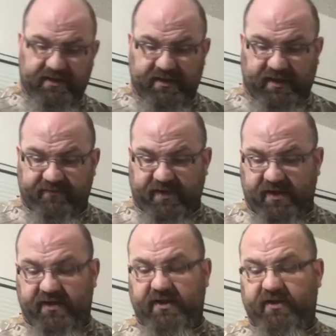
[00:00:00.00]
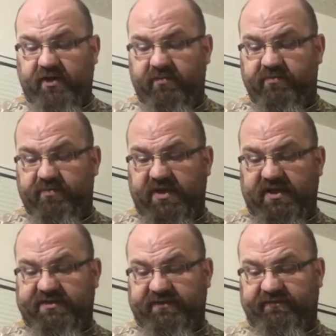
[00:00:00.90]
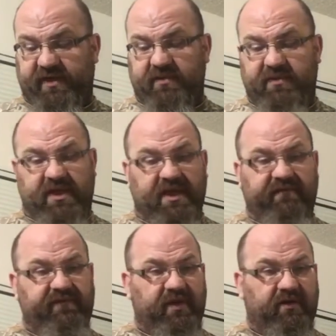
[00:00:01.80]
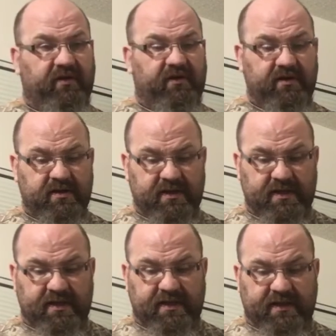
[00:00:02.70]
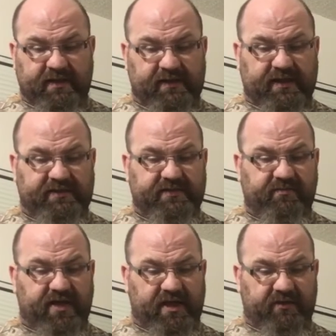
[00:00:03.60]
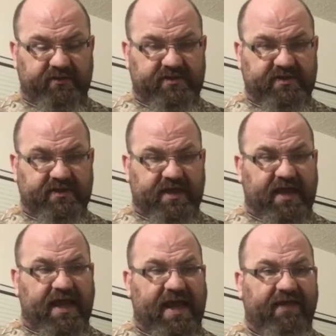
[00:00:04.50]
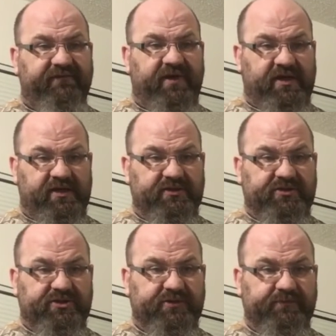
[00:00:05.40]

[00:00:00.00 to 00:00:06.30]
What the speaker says: then I've got another piece of MDF here that's about a 1/2 an inch.